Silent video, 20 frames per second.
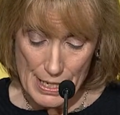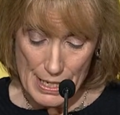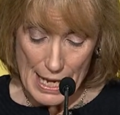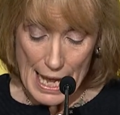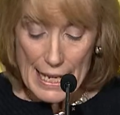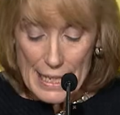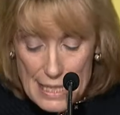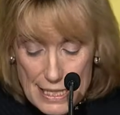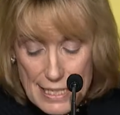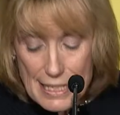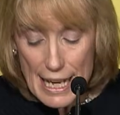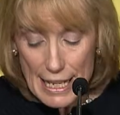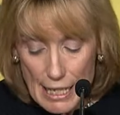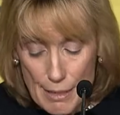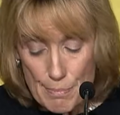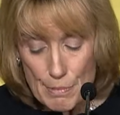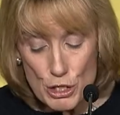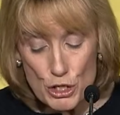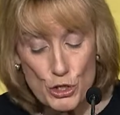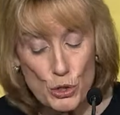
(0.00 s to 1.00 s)
And a
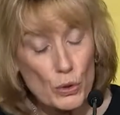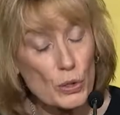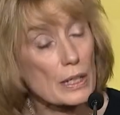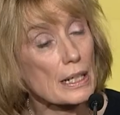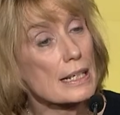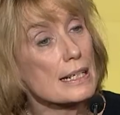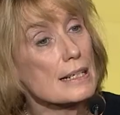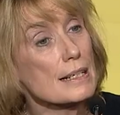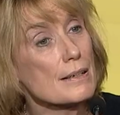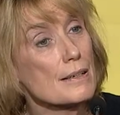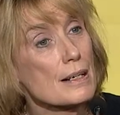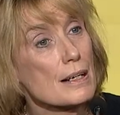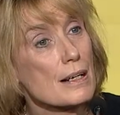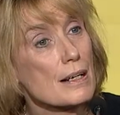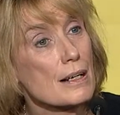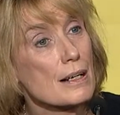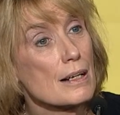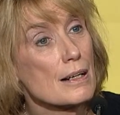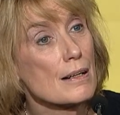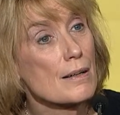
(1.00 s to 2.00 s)
Senate majority
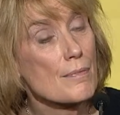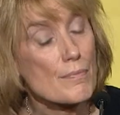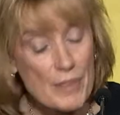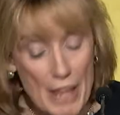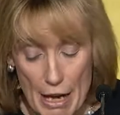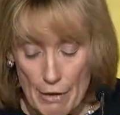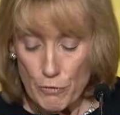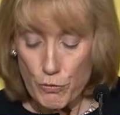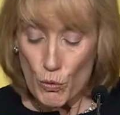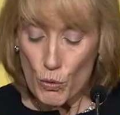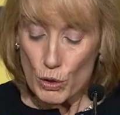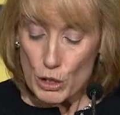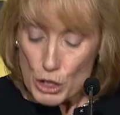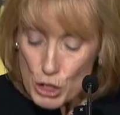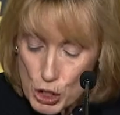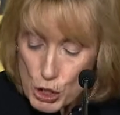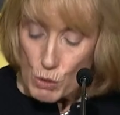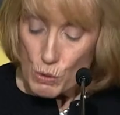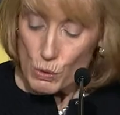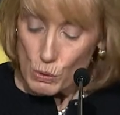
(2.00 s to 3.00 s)
that for
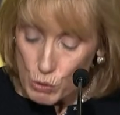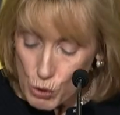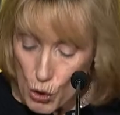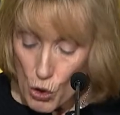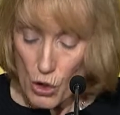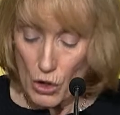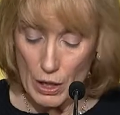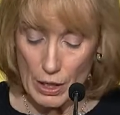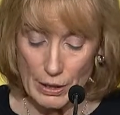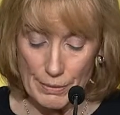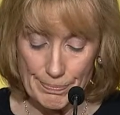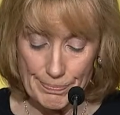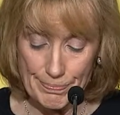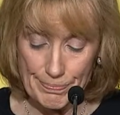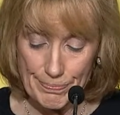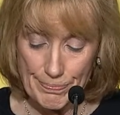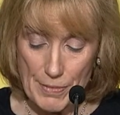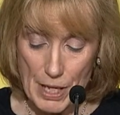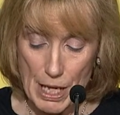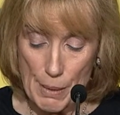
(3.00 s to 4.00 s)
too long
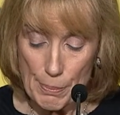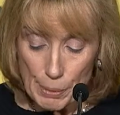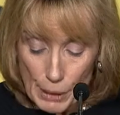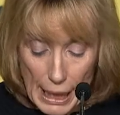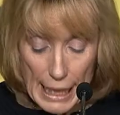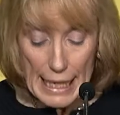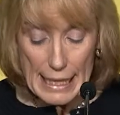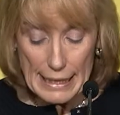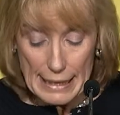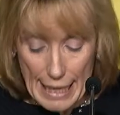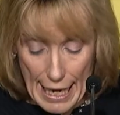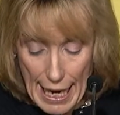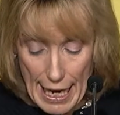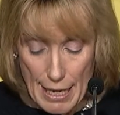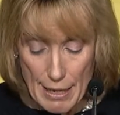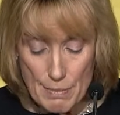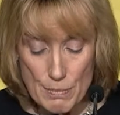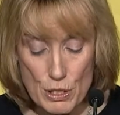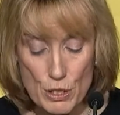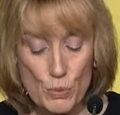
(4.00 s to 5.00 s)
played
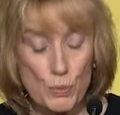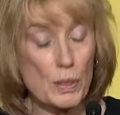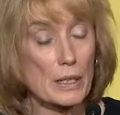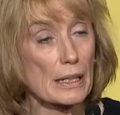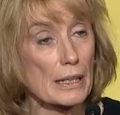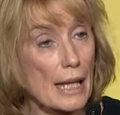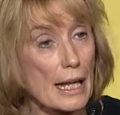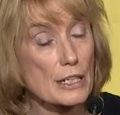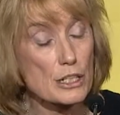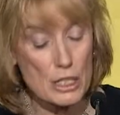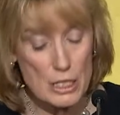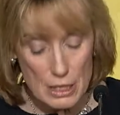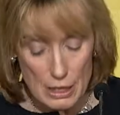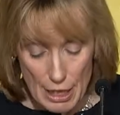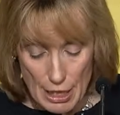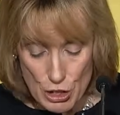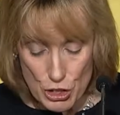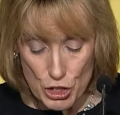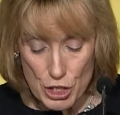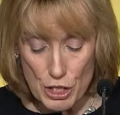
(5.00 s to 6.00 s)
games with
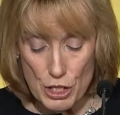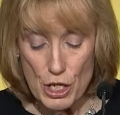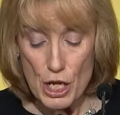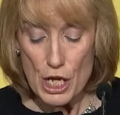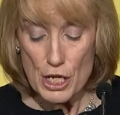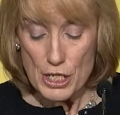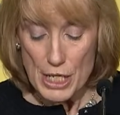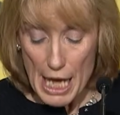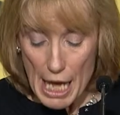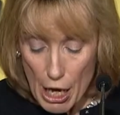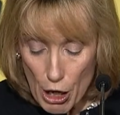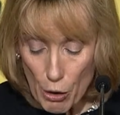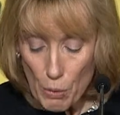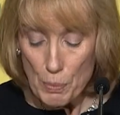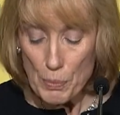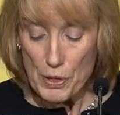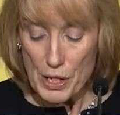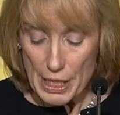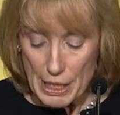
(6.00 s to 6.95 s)
legislation to help the